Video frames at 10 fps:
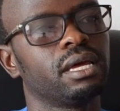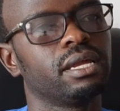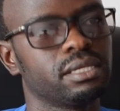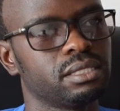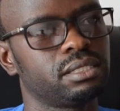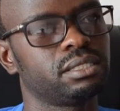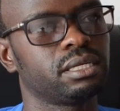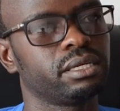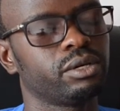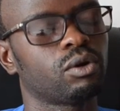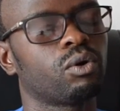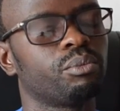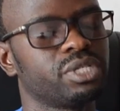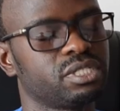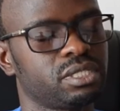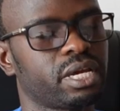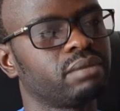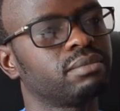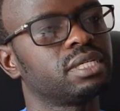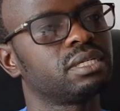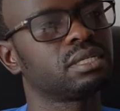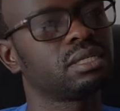and your home entertainment.